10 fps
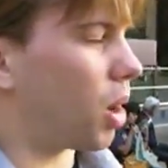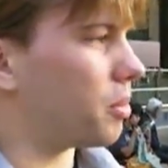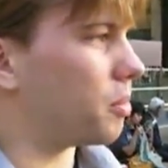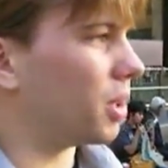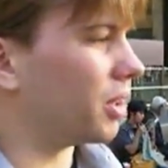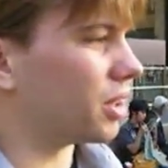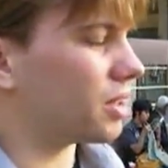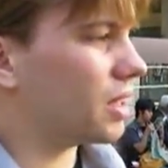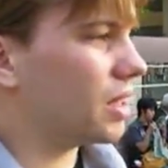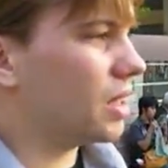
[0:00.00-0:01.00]
apartment buildings.
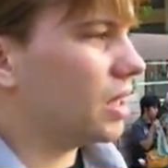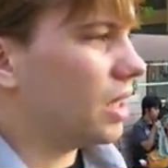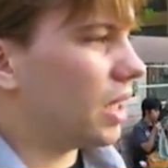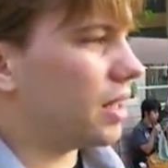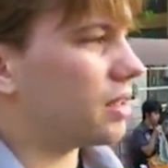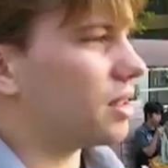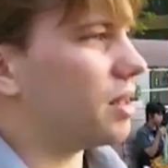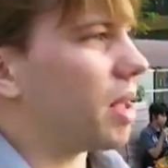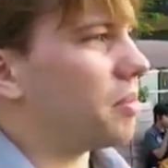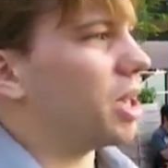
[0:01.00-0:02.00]
It doesn't
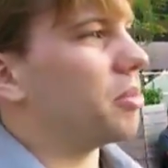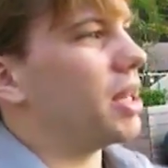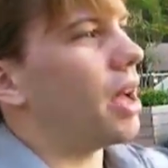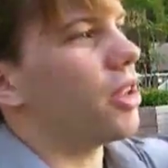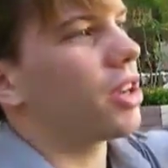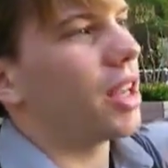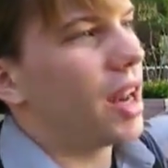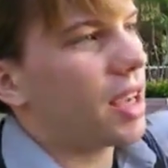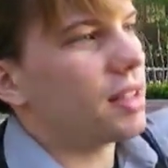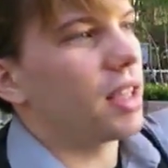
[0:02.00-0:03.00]
seem that big, but now they're
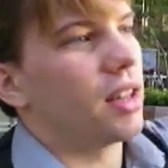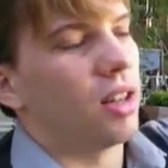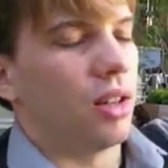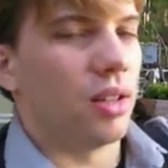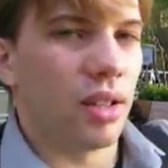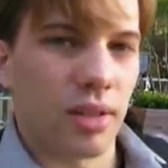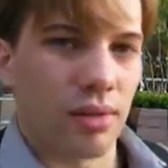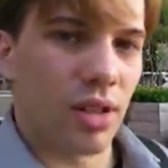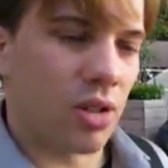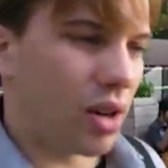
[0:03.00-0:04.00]
connecting it all, and
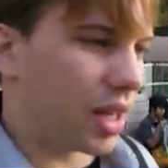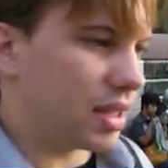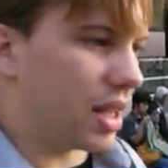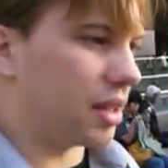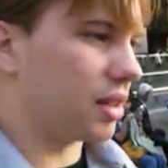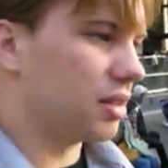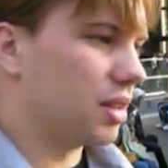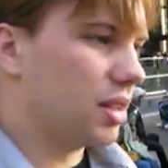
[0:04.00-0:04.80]
they're drawing it together.